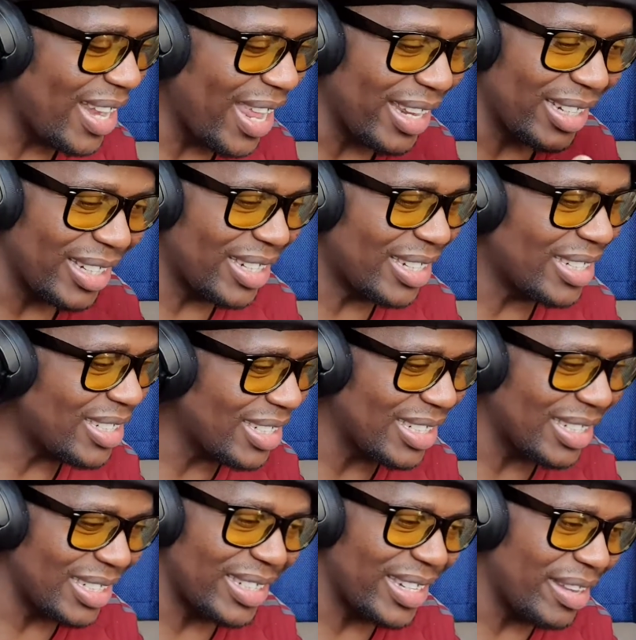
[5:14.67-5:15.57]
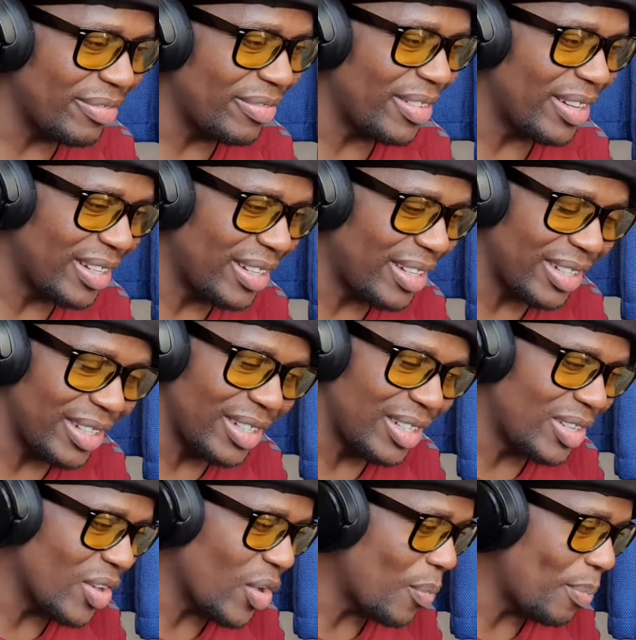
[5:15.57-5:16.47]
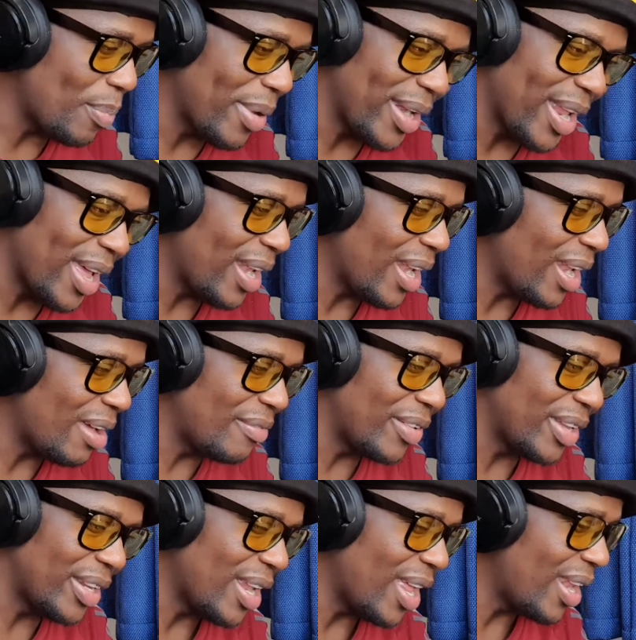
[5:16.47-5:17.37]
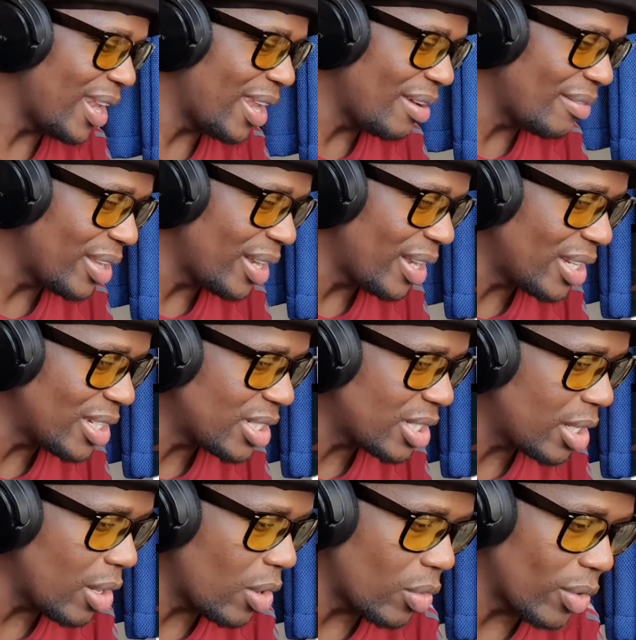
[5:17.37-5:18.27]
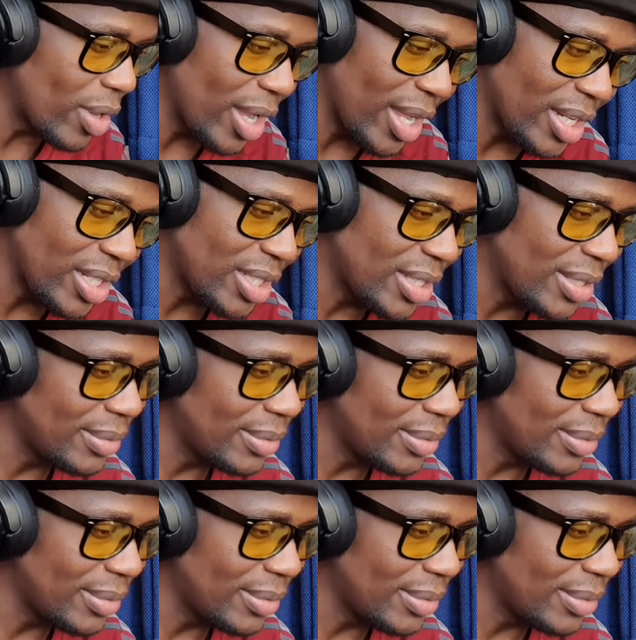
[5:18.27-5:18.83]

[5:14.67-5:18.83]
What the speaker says: Like, this is definitely dope, man. I love it. Let's go, guys.